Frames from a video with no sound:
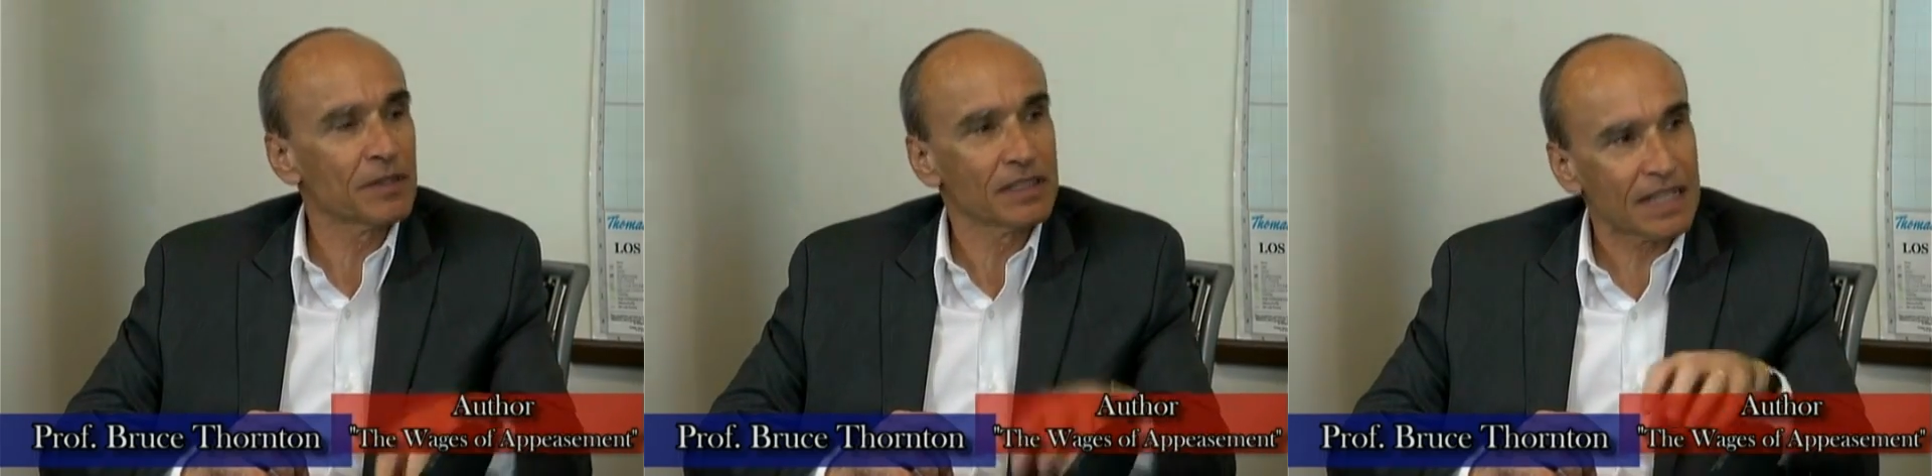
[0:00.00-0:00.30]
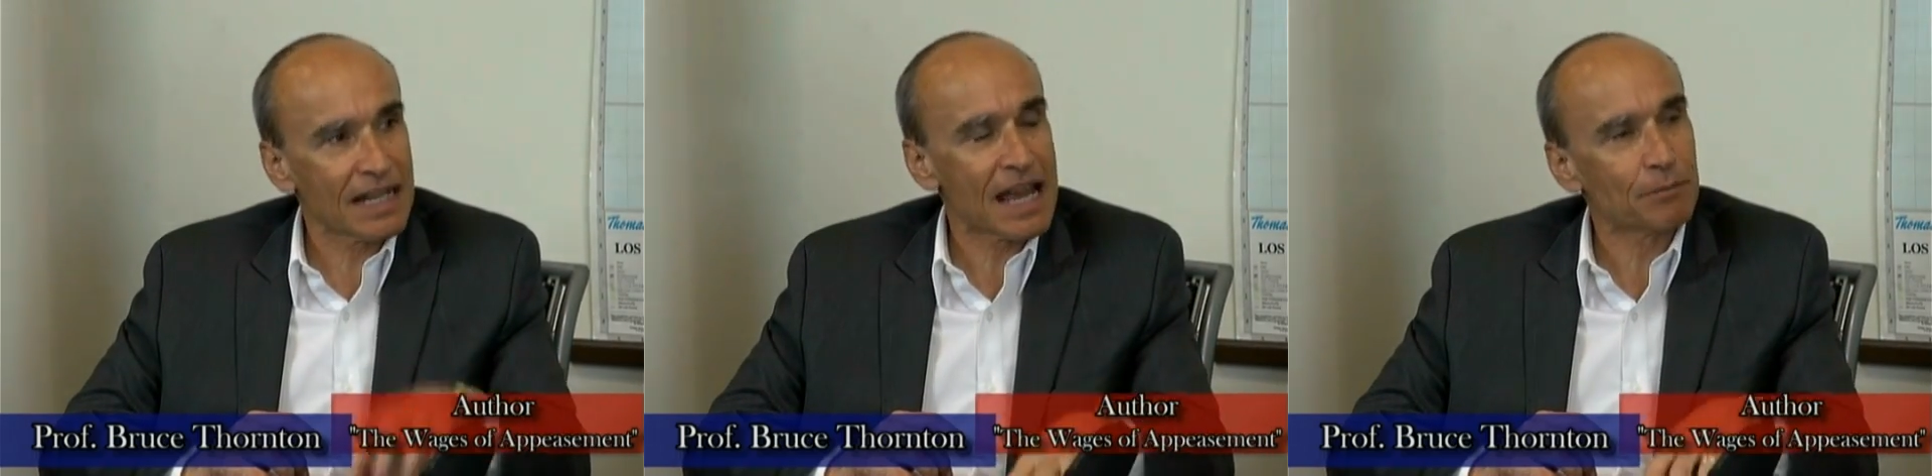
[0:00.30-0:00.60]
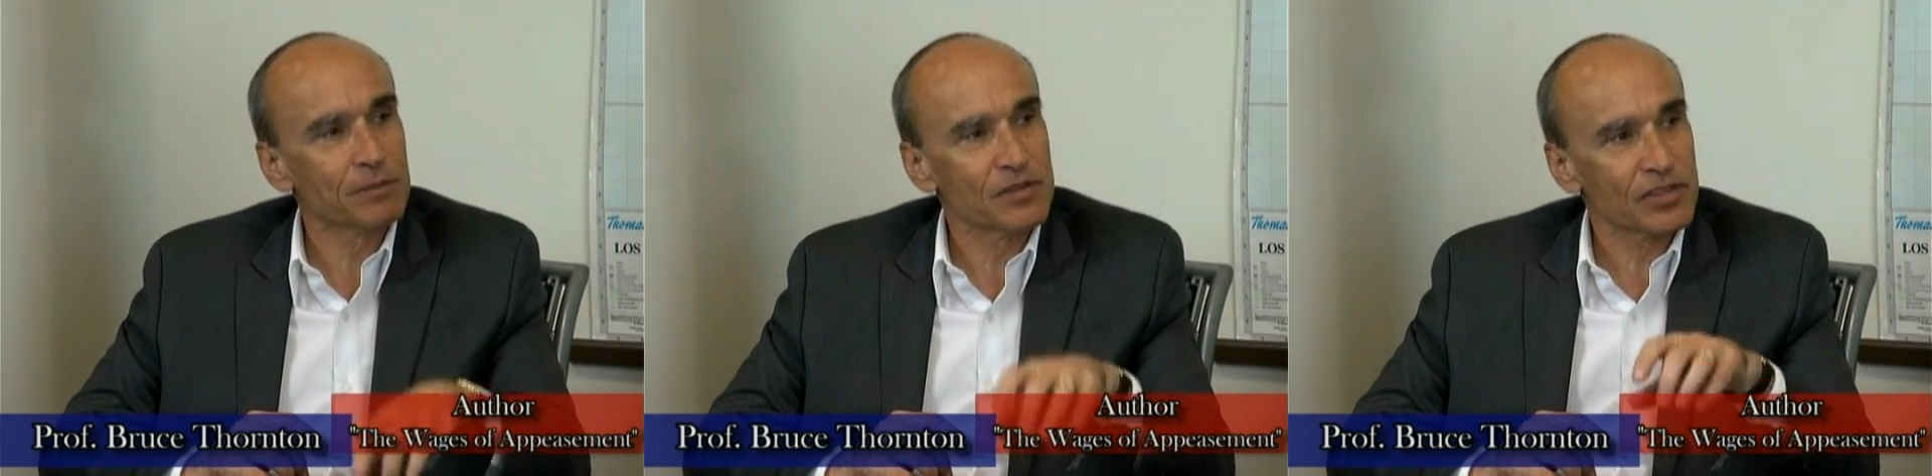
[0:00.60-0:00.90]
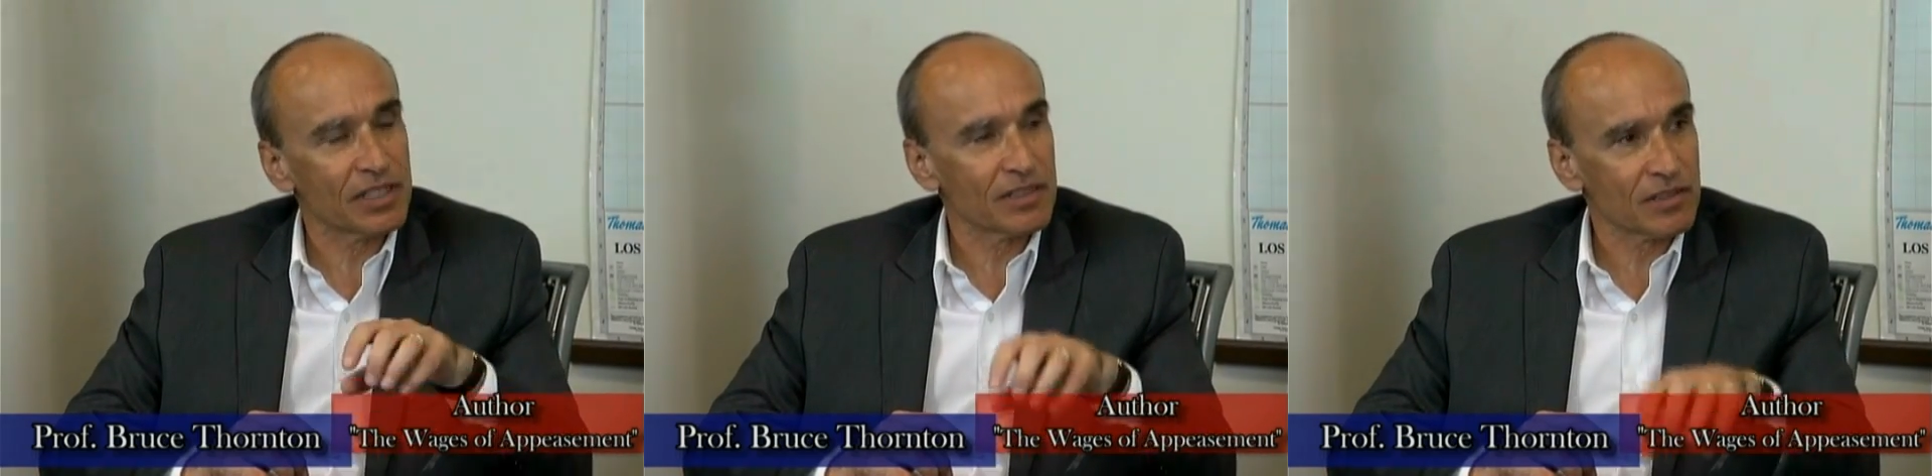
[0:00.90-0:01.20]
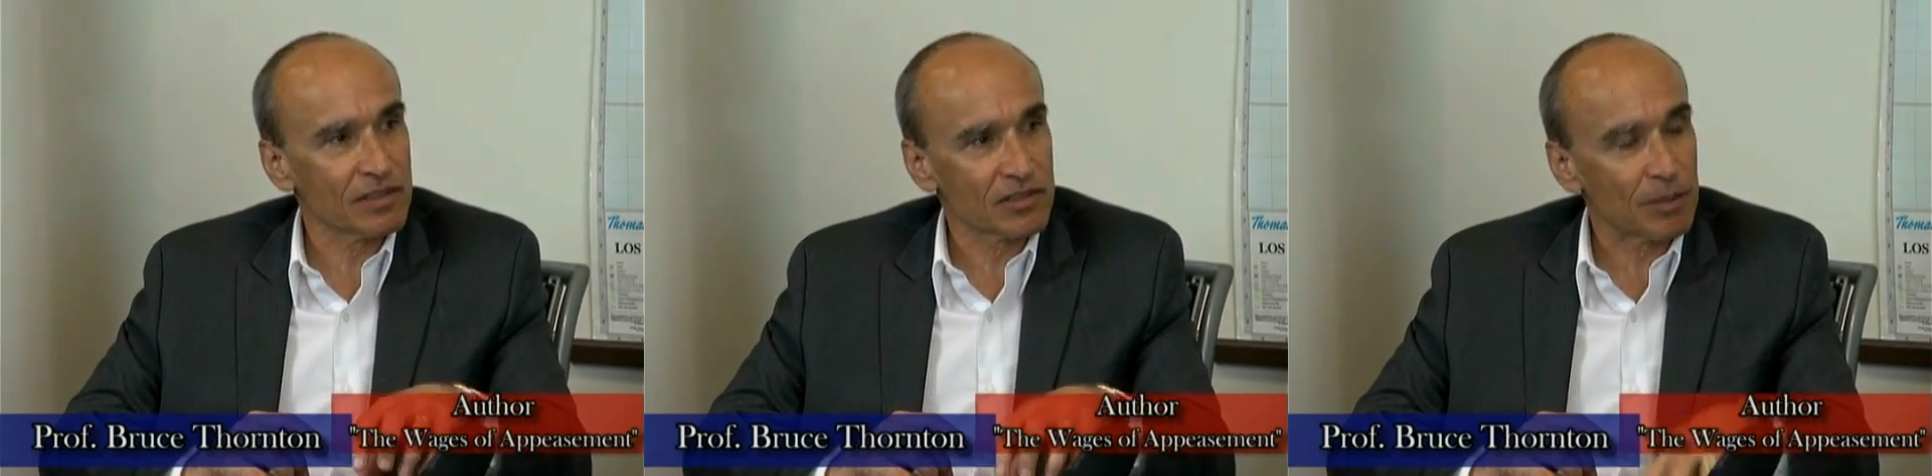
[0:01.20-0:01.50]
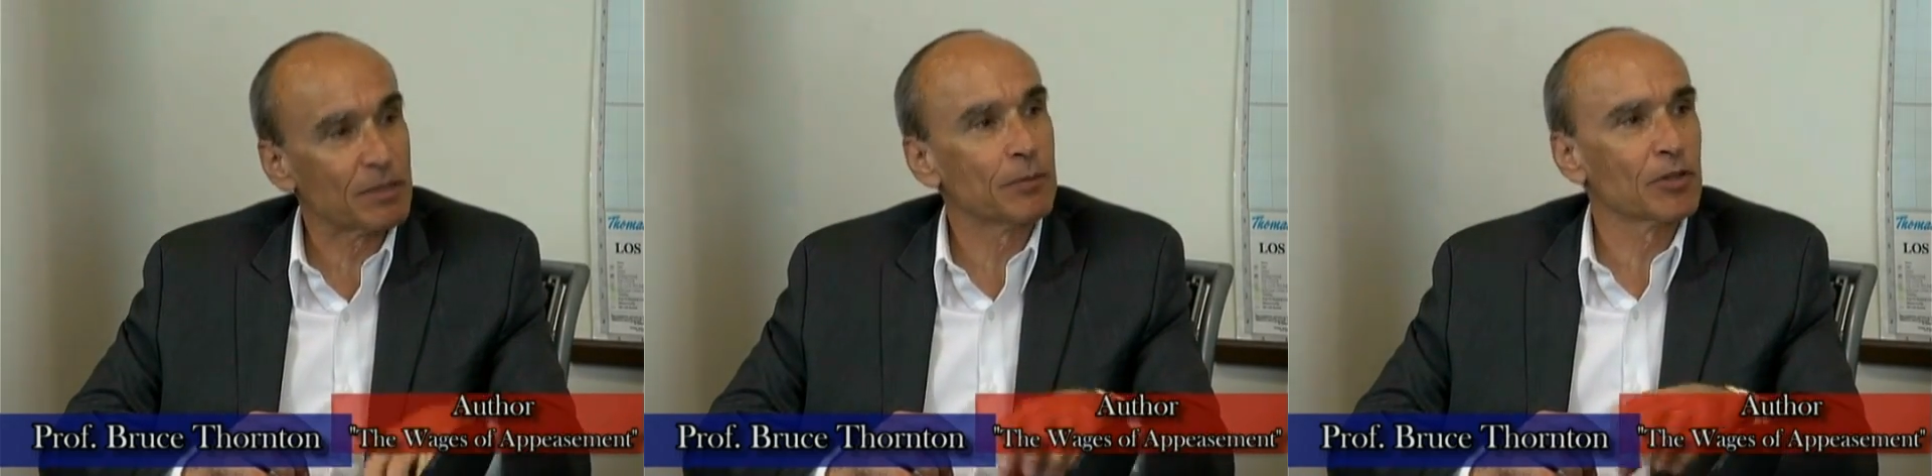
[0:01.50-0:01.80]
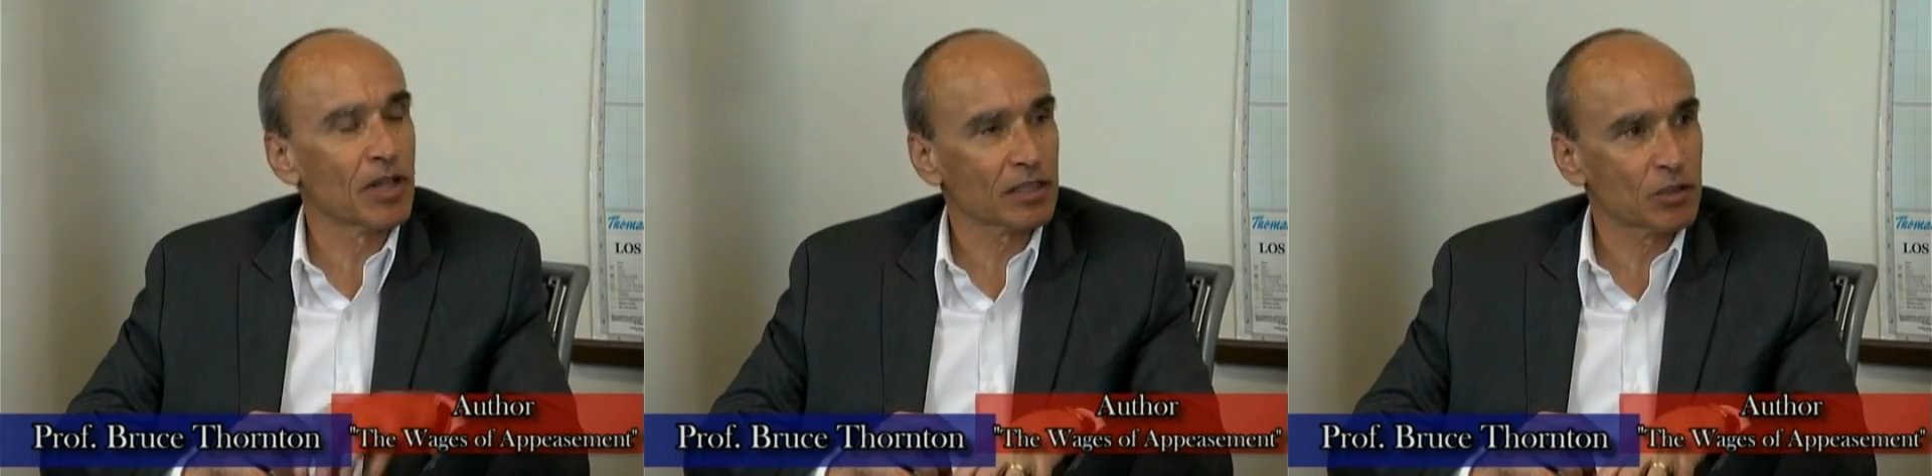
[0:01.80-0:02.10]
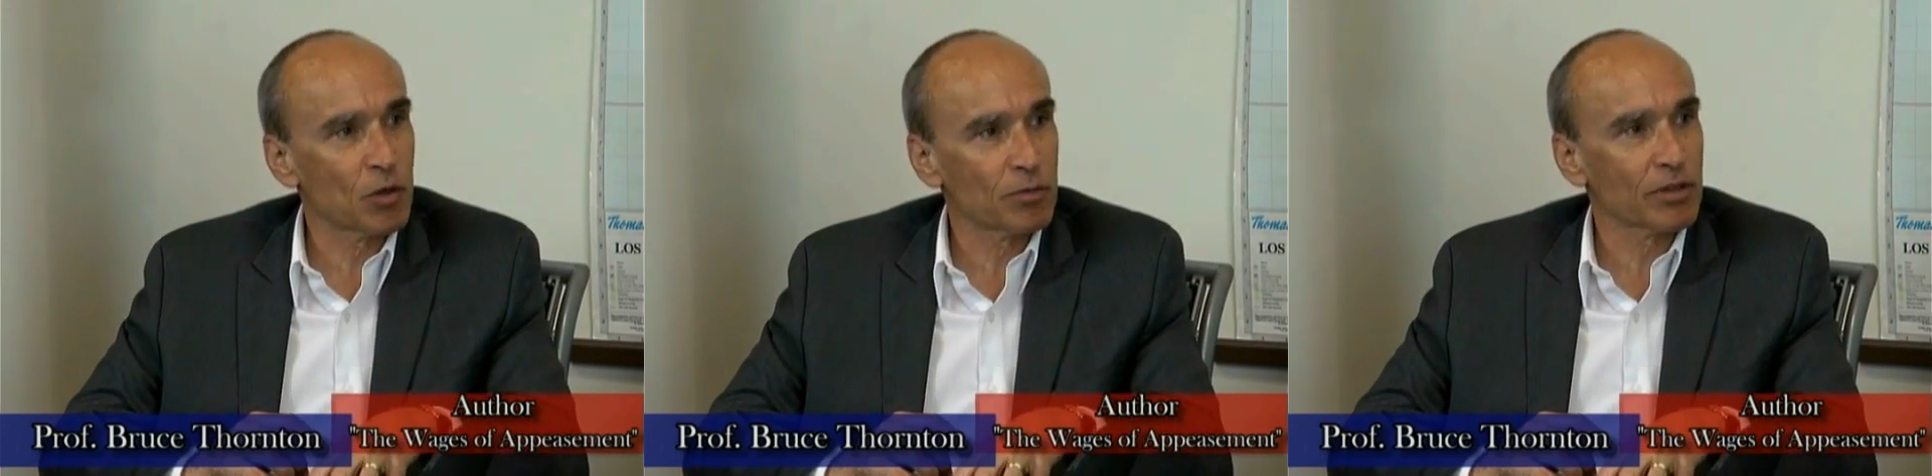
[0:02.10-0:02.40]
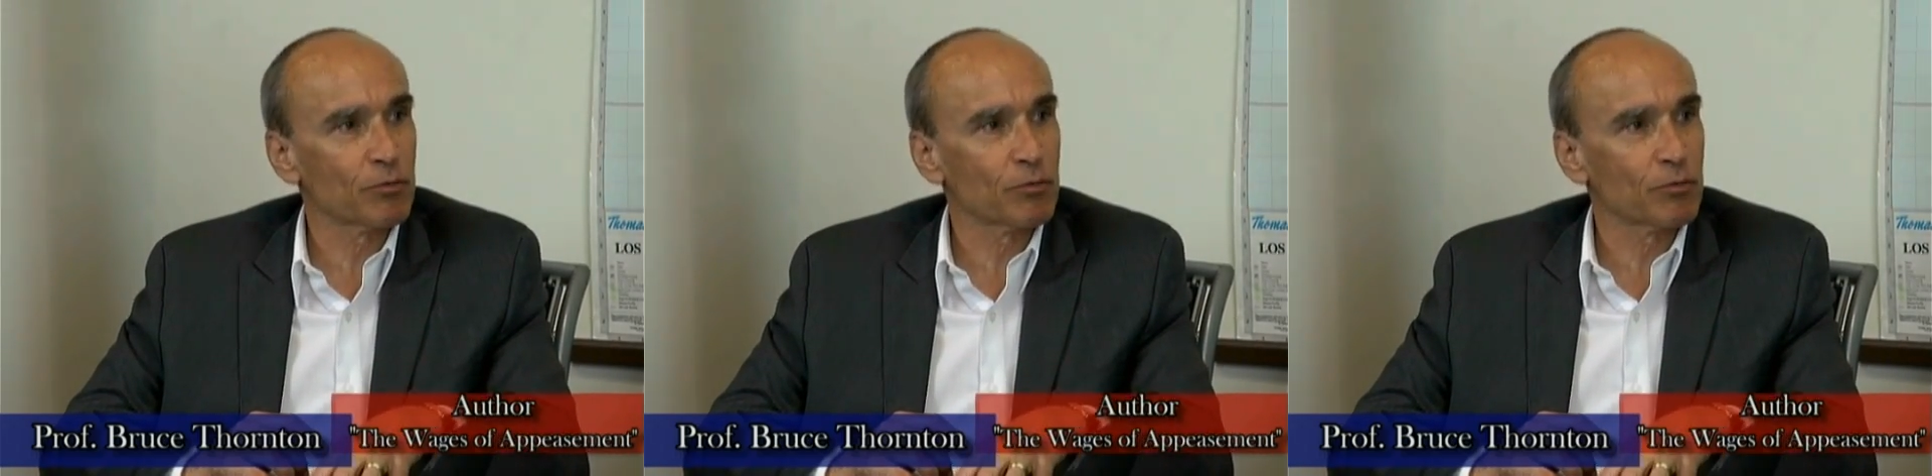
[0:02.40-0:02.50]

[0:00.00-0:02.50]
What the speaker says: that happens in September and October,